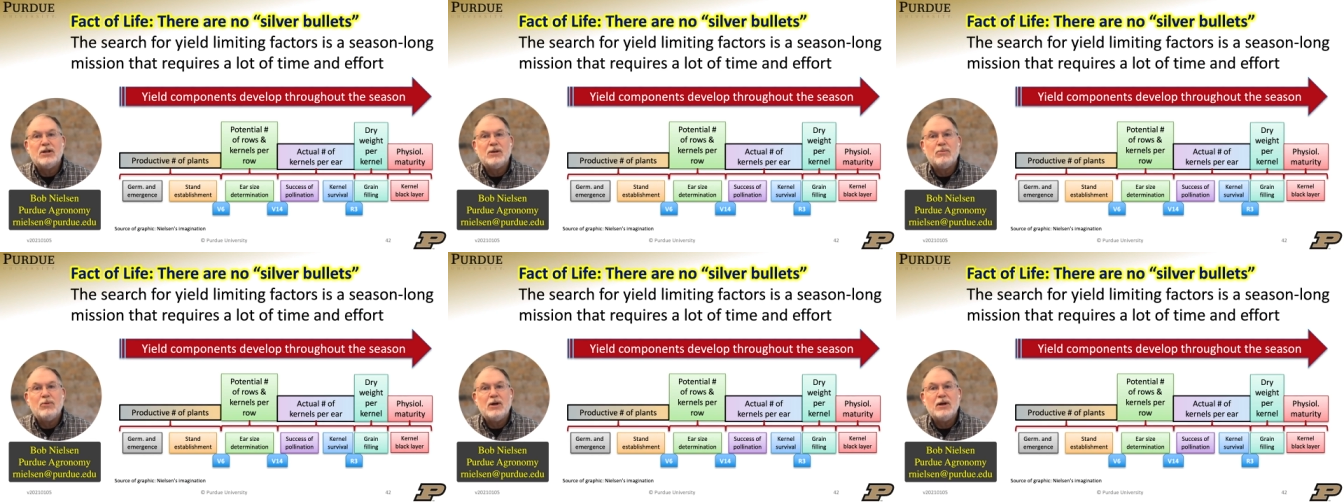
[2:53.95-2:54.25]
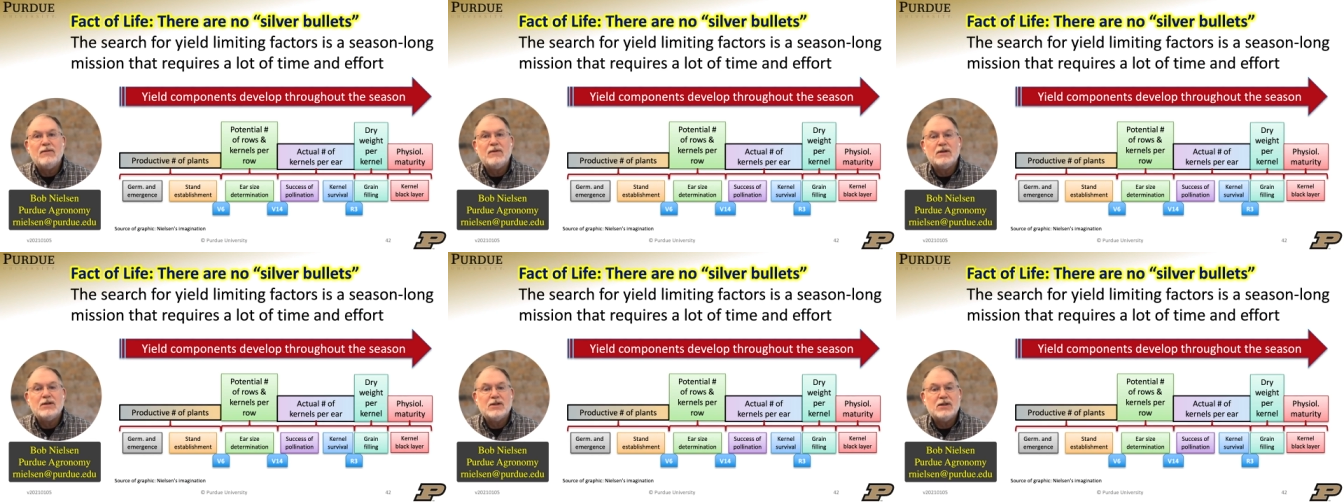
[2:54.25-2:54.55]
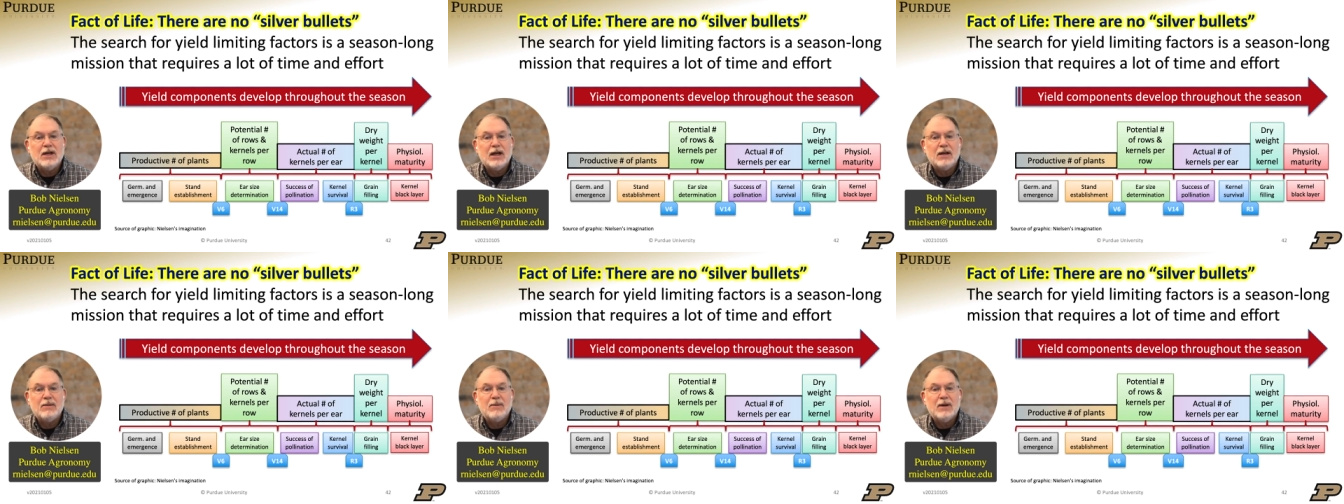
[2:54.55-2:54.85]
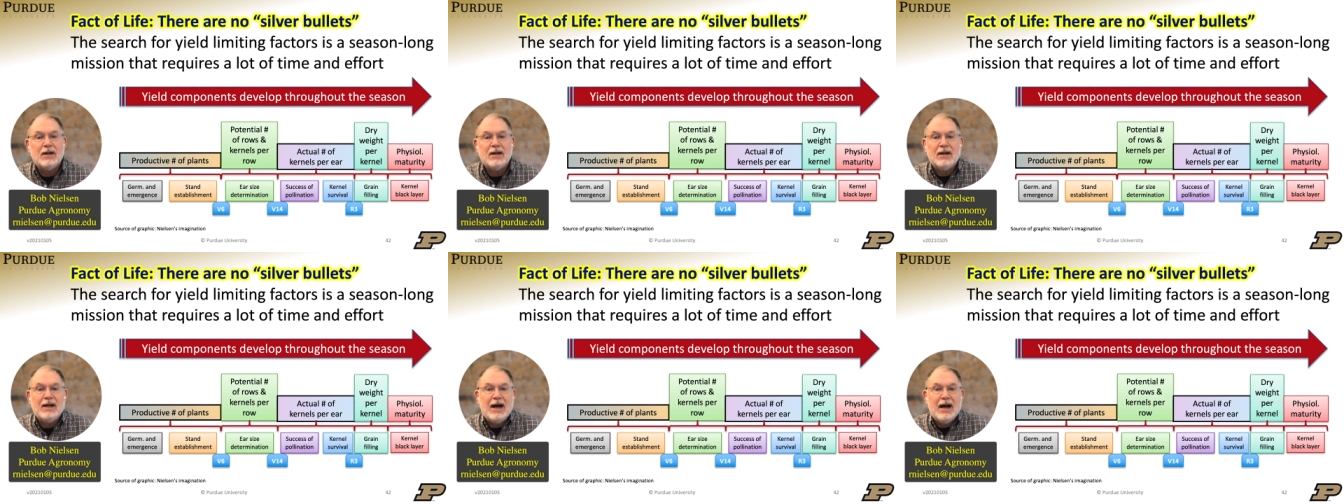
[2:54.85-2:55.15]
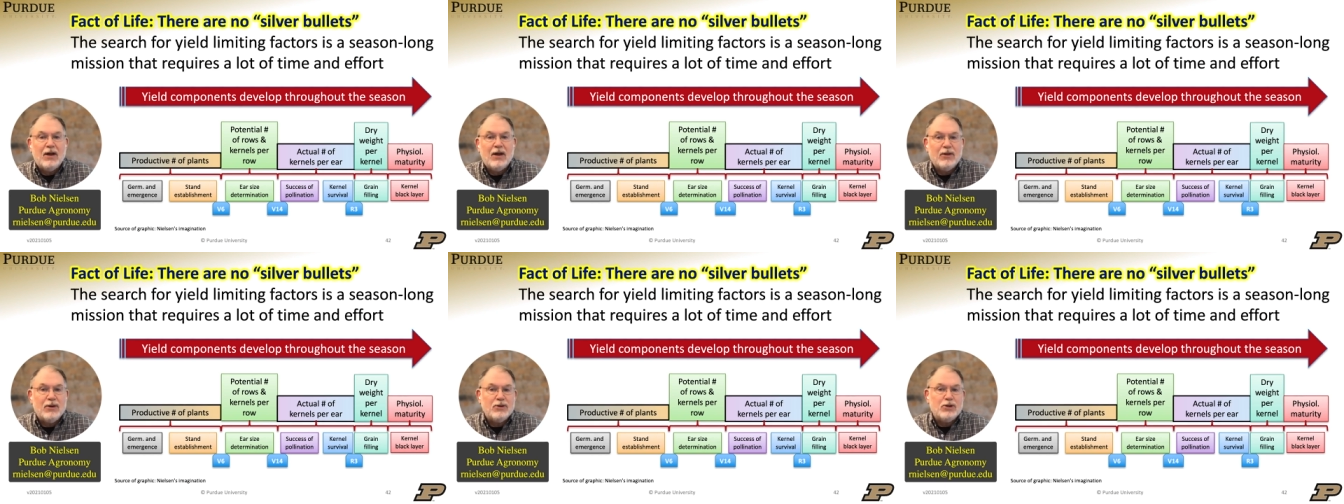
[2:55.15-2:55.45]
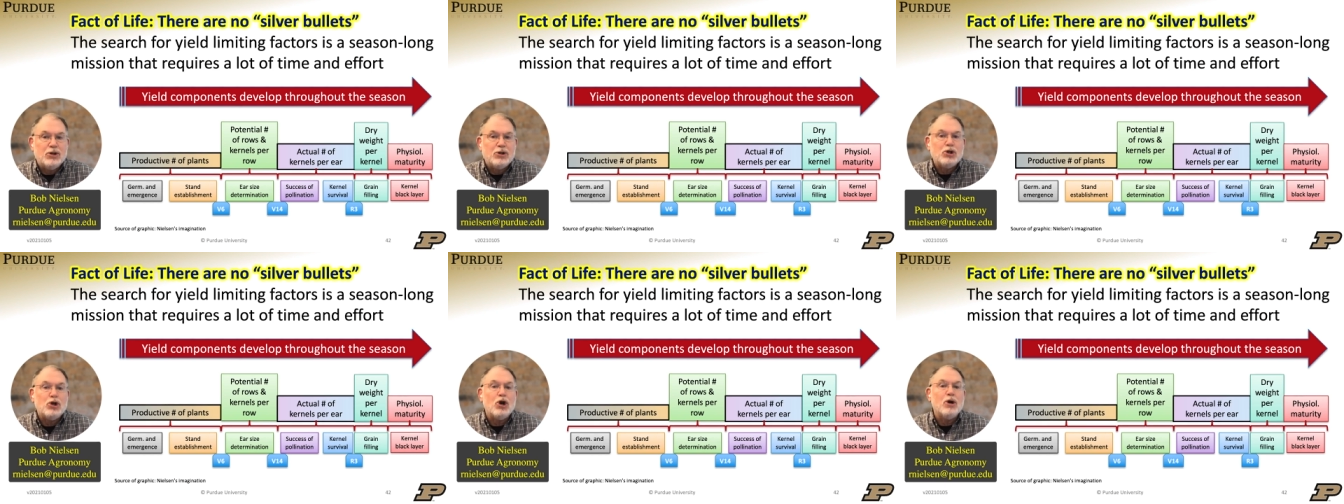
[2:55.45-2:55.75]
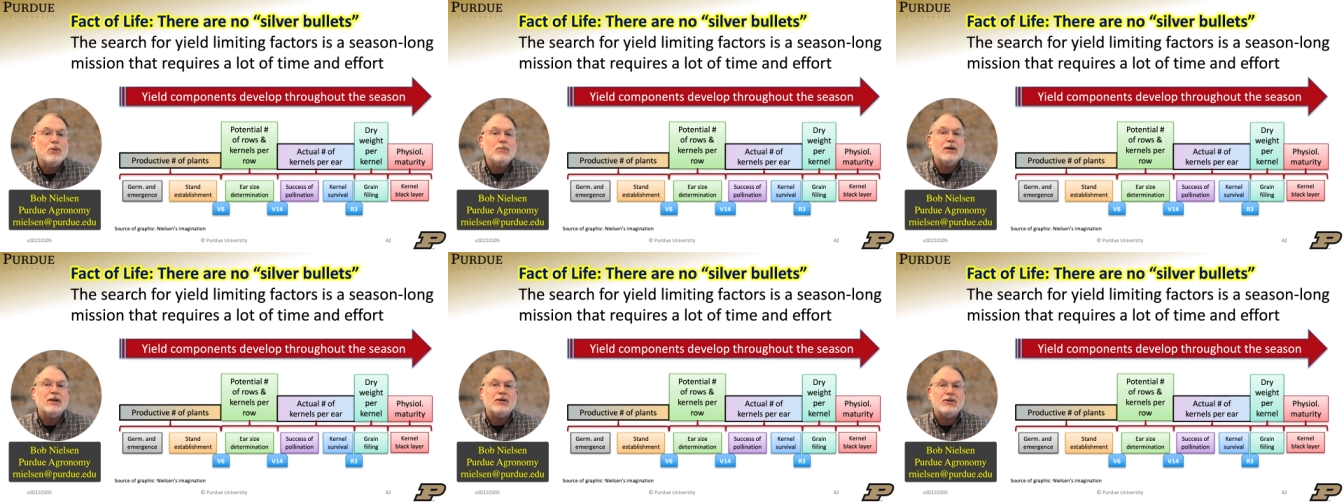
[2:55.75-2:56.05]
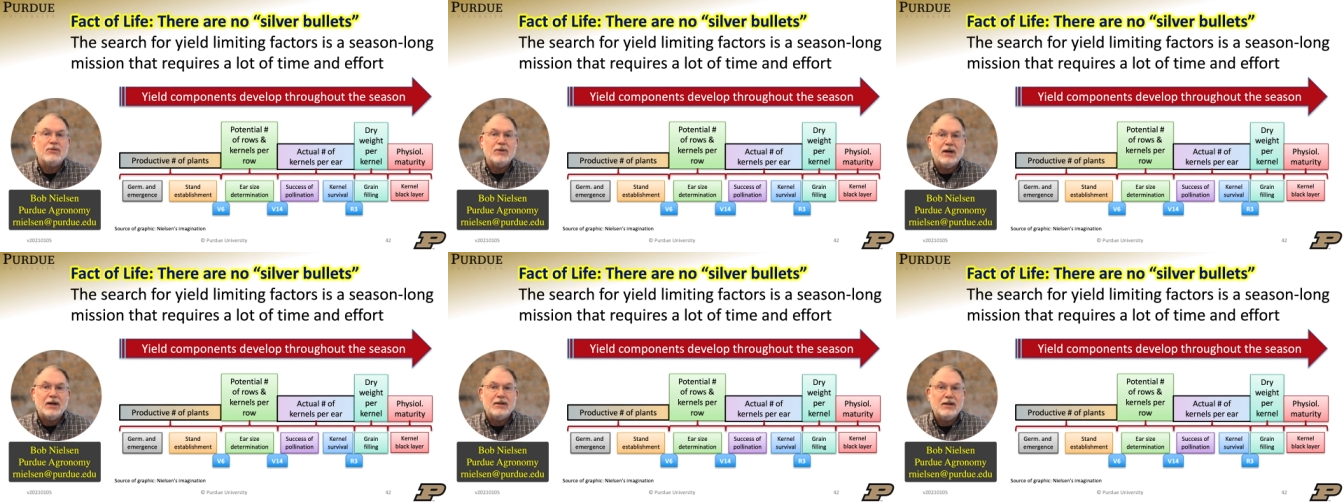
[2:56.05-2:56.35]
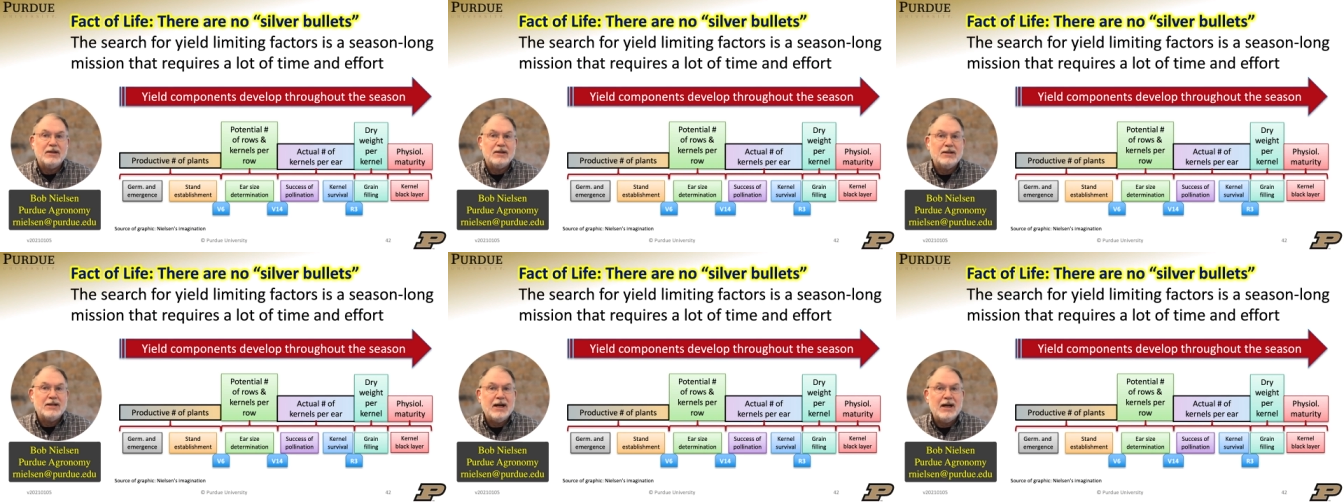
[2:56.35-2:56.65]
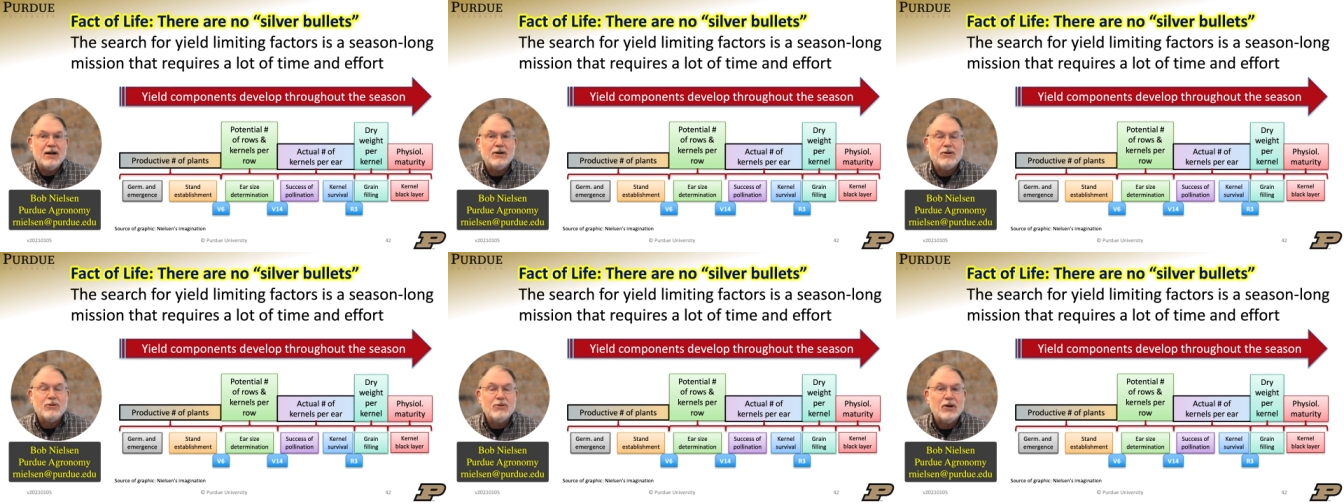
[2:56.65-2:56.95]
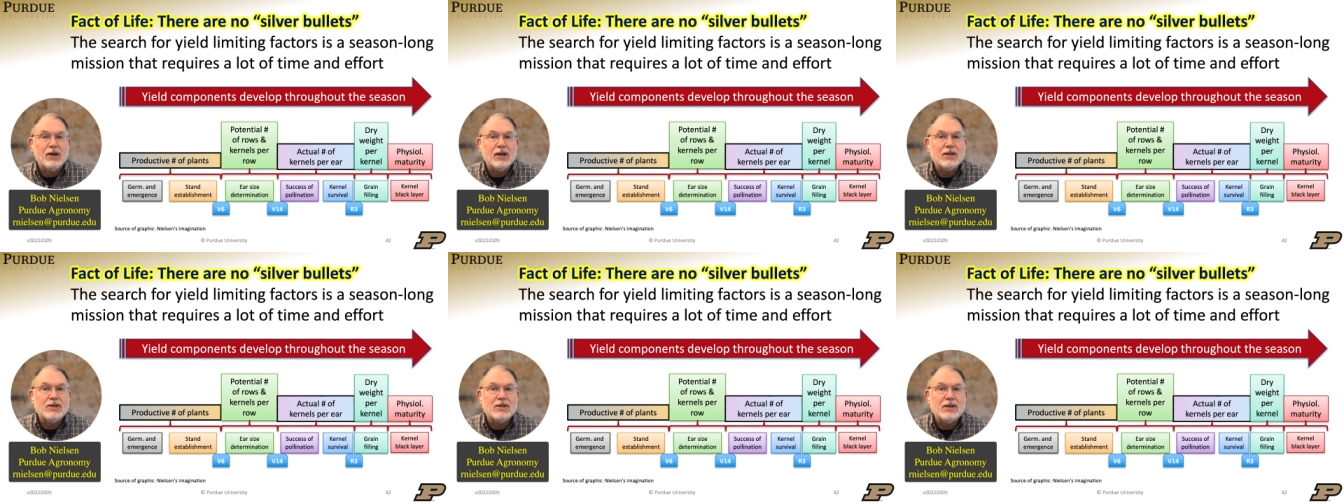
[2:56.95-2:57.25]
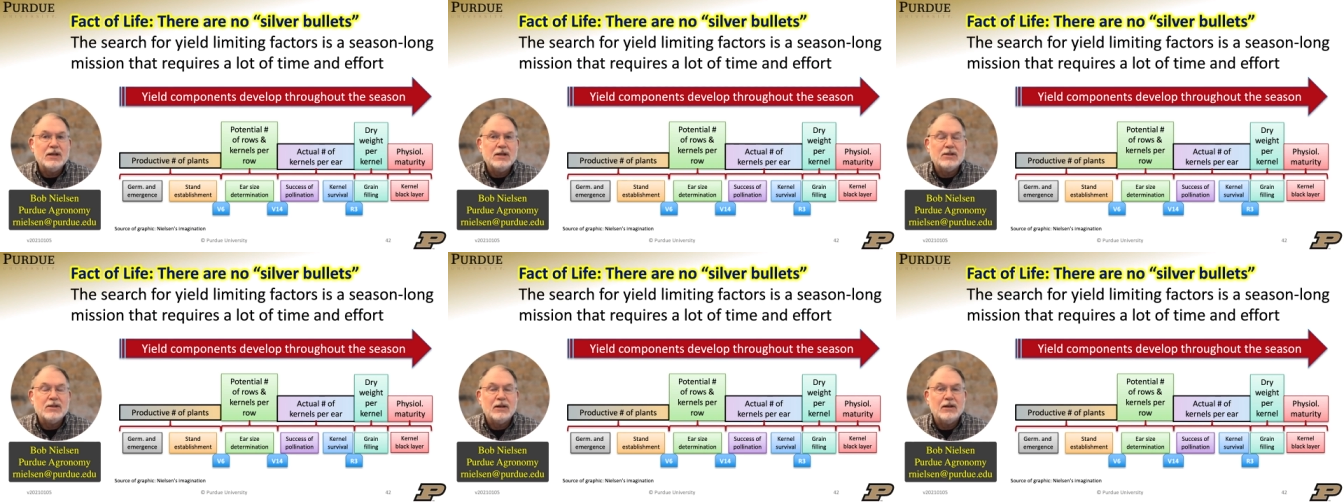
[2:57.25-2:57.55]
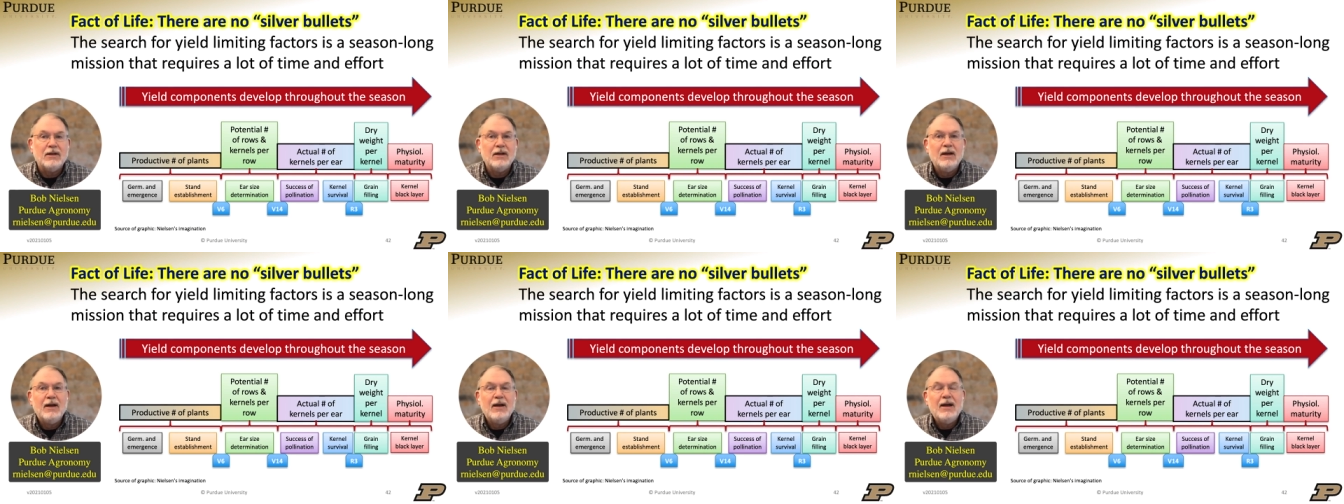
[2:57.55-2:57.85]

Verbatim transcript: previous segment and how they're determined throughout the entire growing season